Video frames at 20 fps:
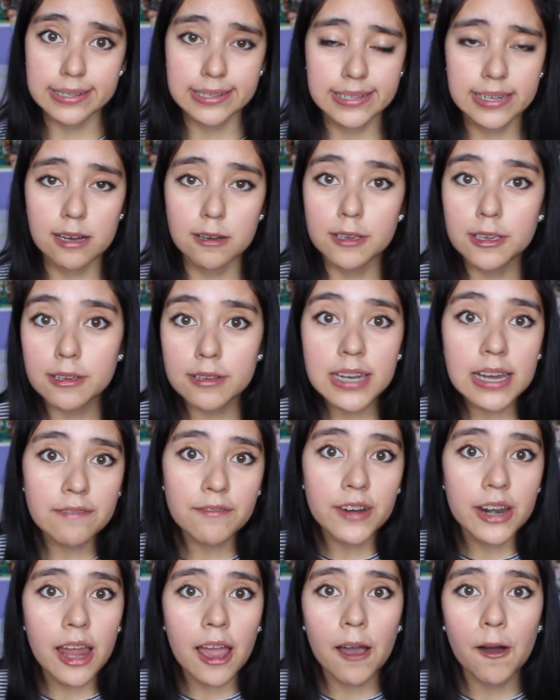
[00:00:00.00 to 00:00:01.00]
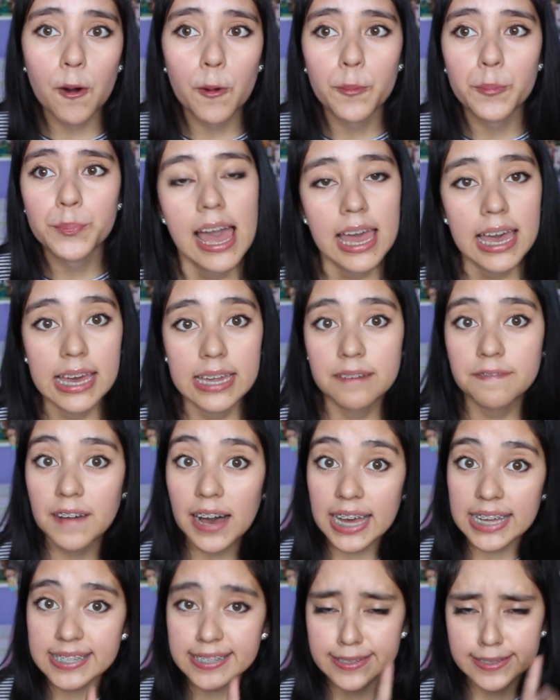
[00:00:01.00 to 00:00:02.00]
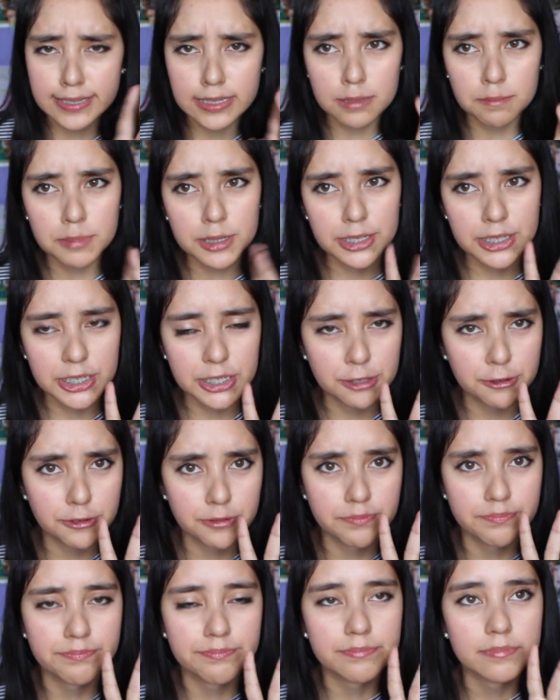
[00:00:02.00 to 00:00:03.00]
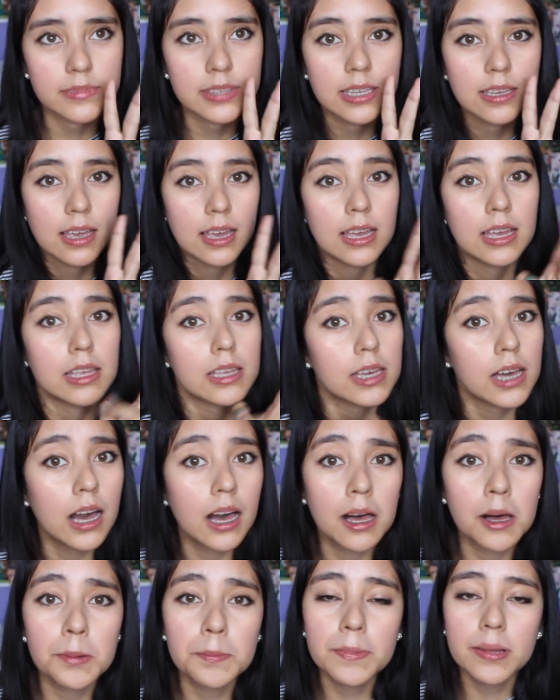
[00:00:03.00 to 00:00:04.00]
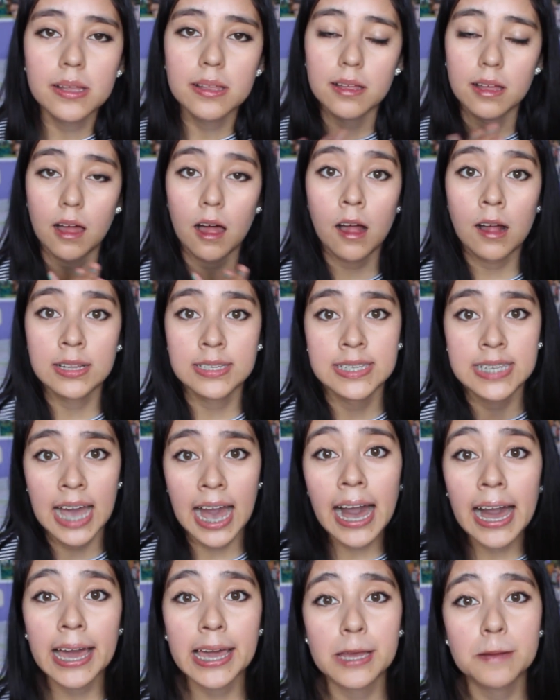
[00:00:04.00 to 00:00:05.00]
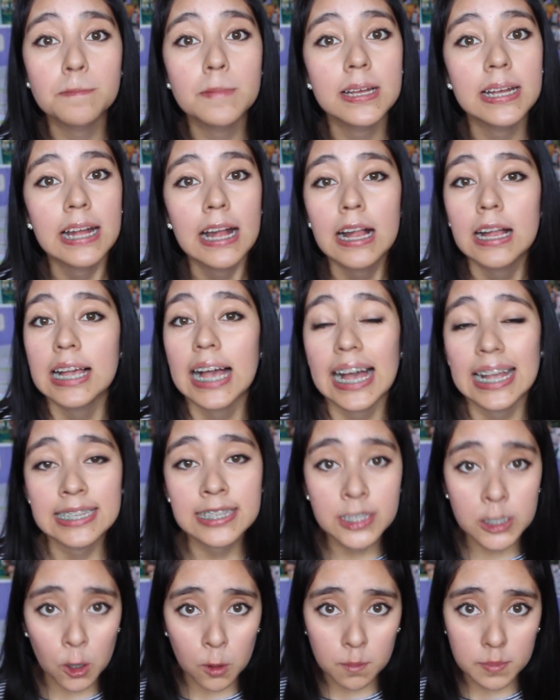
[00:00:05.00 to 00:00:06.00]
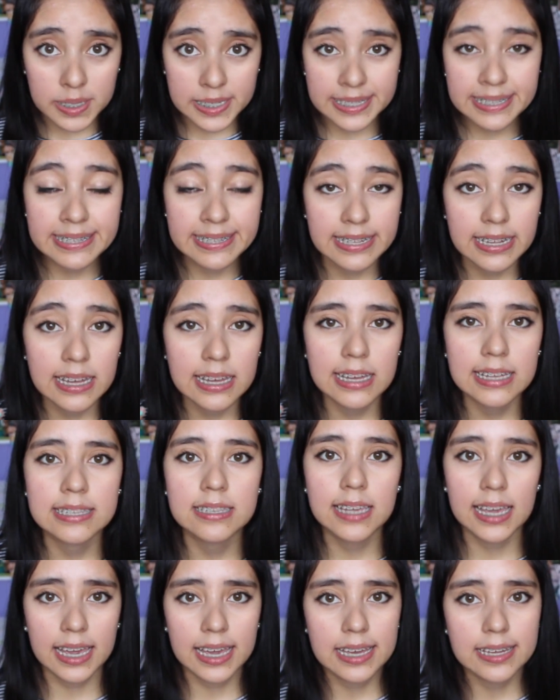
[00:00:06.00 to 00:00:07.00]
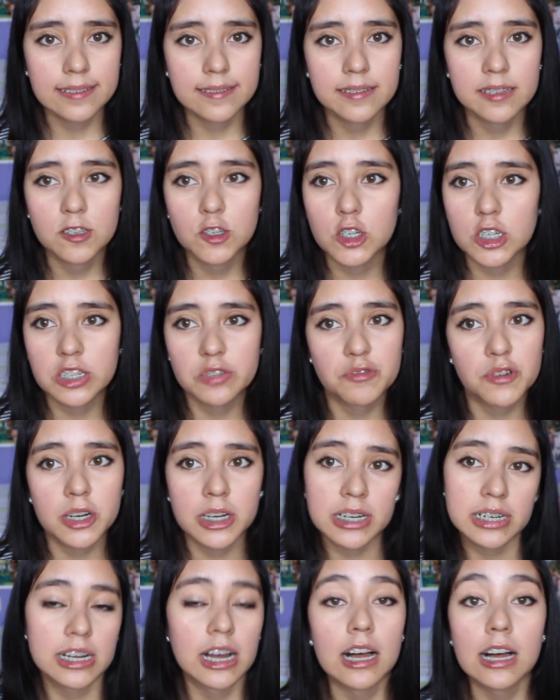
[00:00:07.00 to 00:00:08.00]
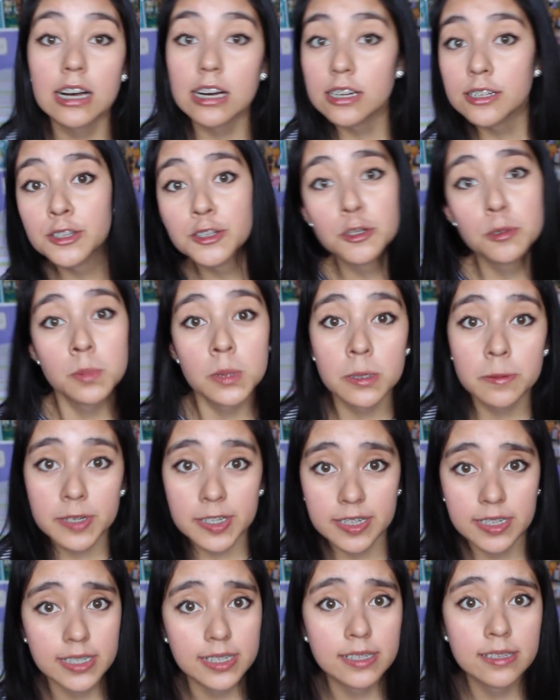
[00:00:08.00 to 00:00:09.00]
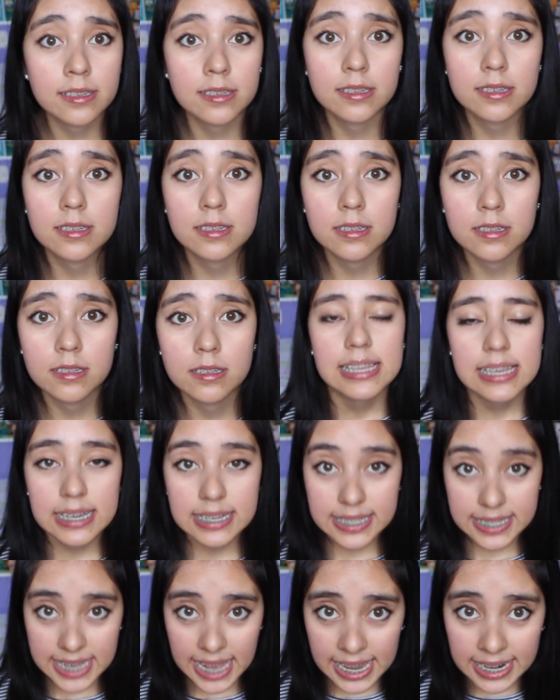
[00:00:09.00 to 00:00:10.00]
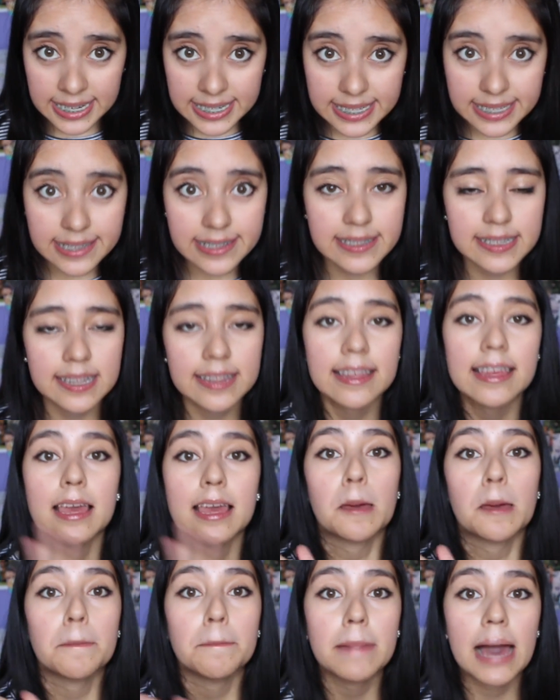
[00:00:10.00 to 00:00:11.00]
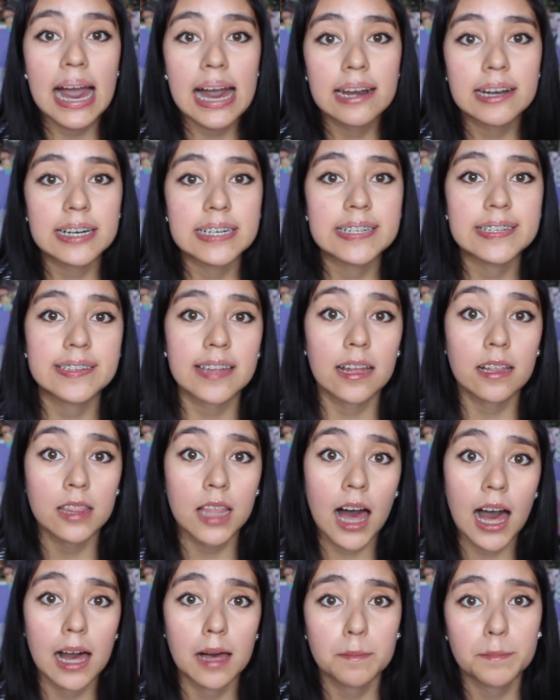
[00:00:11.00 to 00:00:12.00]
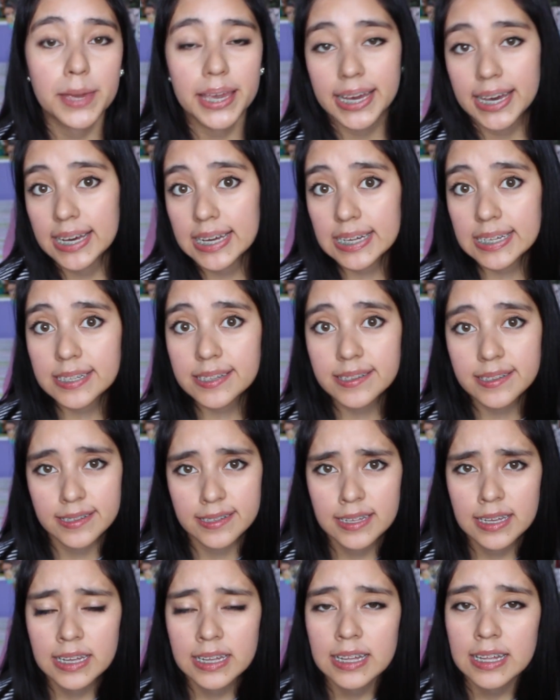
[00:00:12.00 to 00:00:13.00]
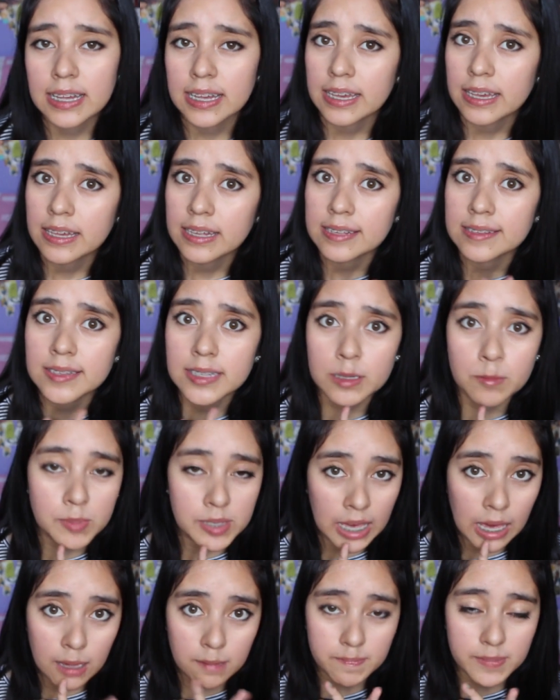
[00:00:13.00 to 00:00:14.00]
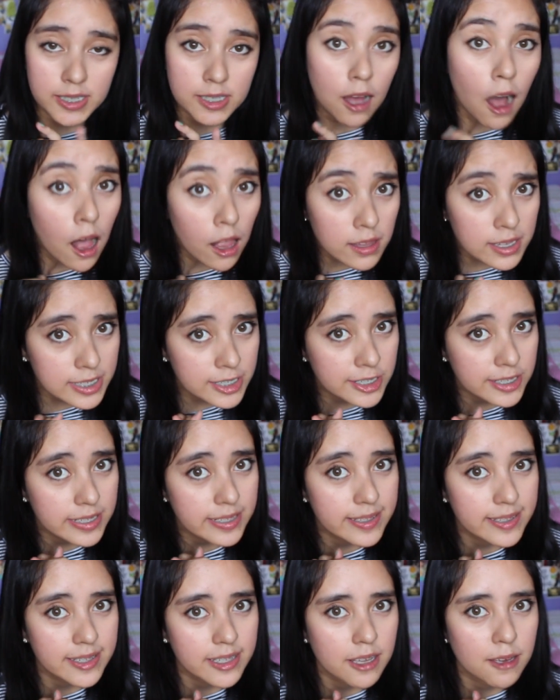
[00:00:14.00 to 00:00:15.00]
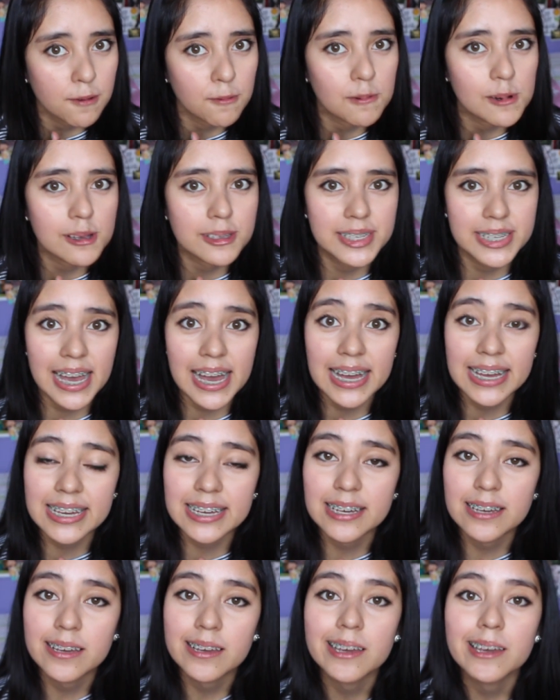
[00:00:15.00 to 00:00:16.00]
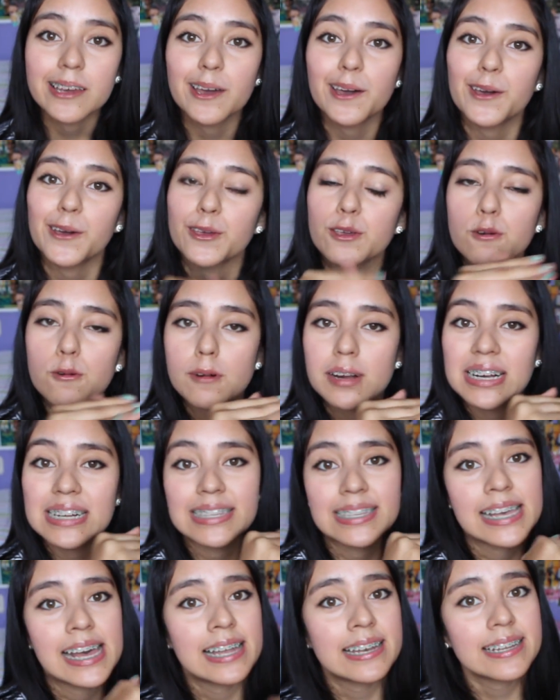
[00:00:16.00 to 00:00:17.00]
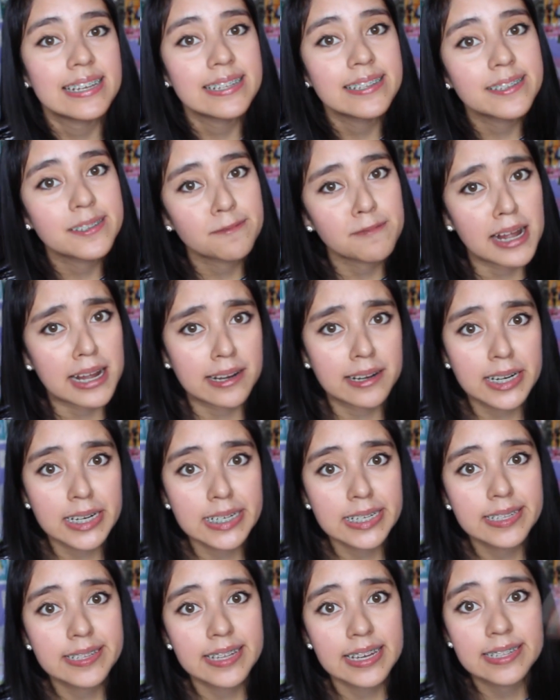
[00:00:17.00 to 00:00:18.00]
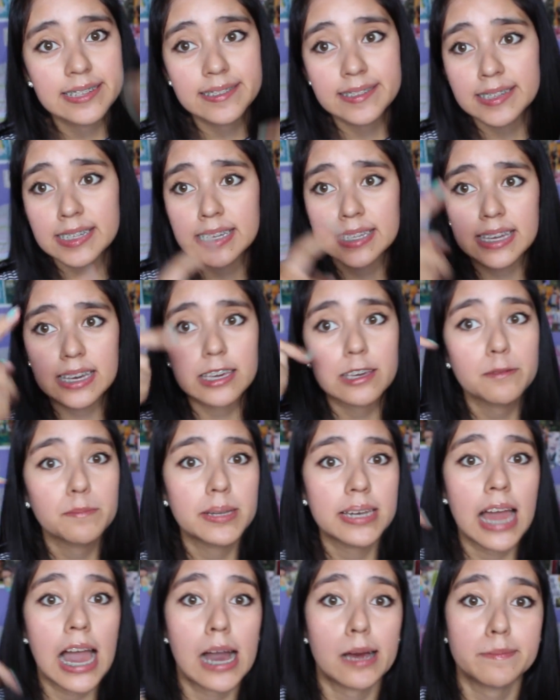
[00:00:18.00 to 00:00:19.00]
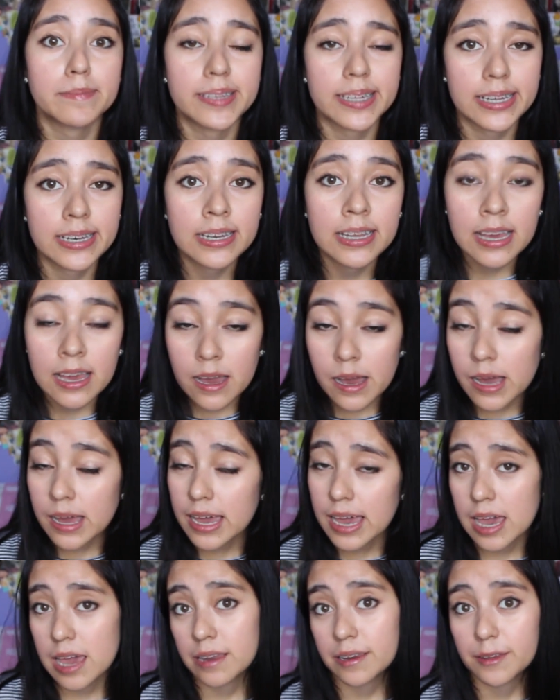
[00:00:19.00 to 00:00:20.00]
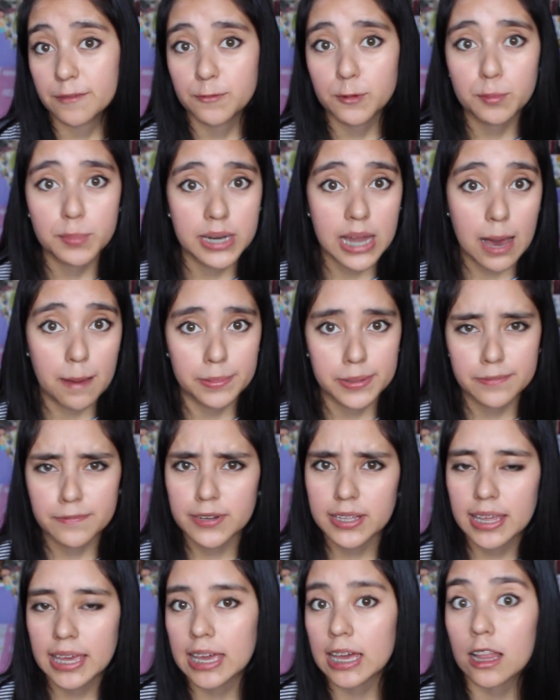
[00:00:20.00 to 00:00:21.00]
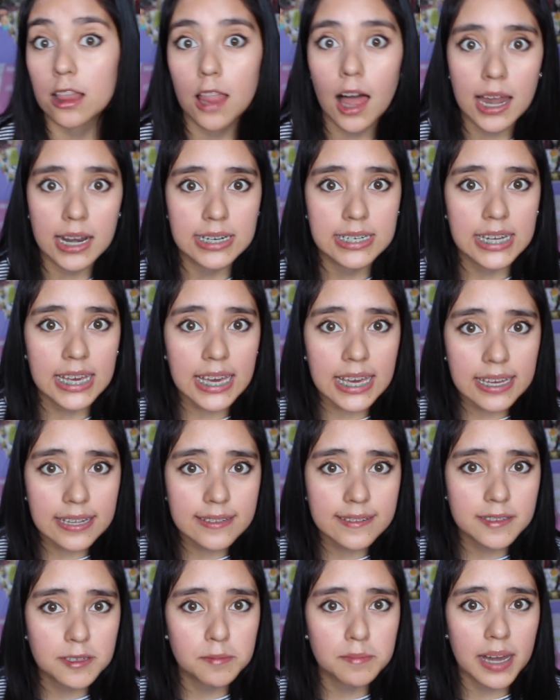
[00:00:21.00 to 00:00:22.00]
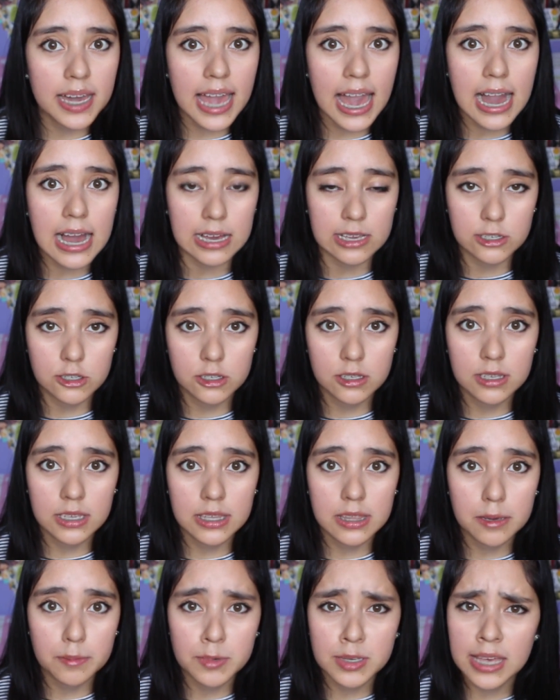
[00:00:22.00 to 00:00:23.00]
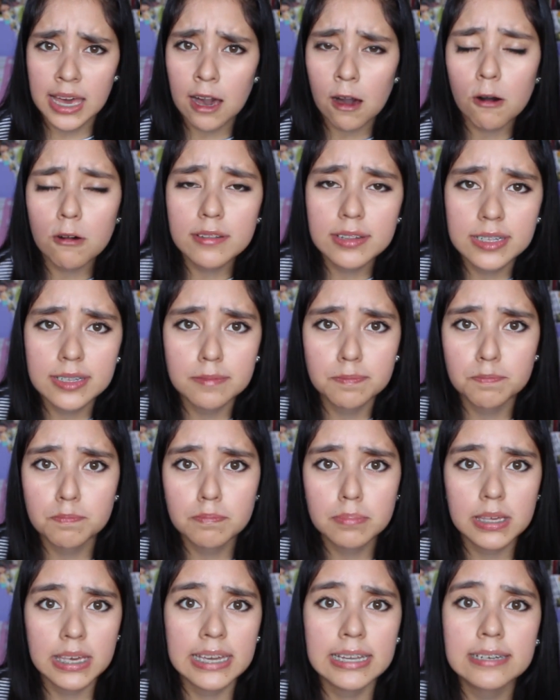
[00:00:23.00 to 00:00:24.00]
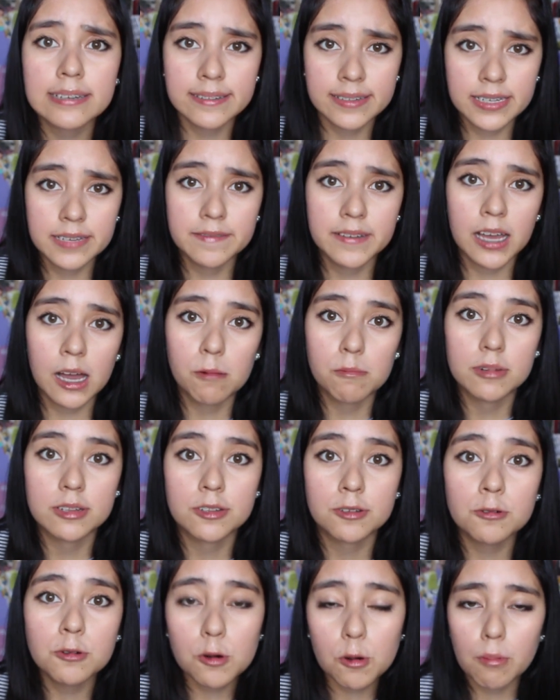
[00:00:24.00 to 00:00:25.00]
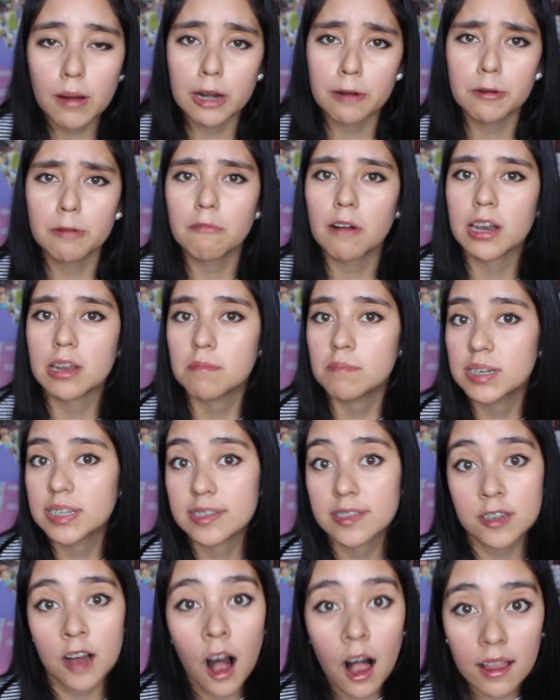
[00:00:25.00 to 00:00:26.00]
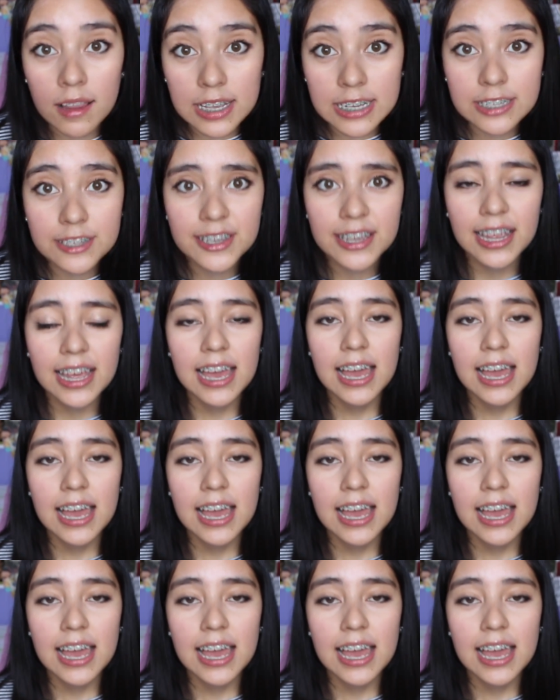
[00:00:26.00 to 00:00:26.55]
So you never know. Advice number 2. Come on time and don't miss days just for stupid reasons. Attendance matters a lot because sometimes colleges will check your attendance records and see that you've been absent. And if you've been absent for a lot of days, you might they'd be like, oh, this kid doesn't even come to school, why do we want him in this college?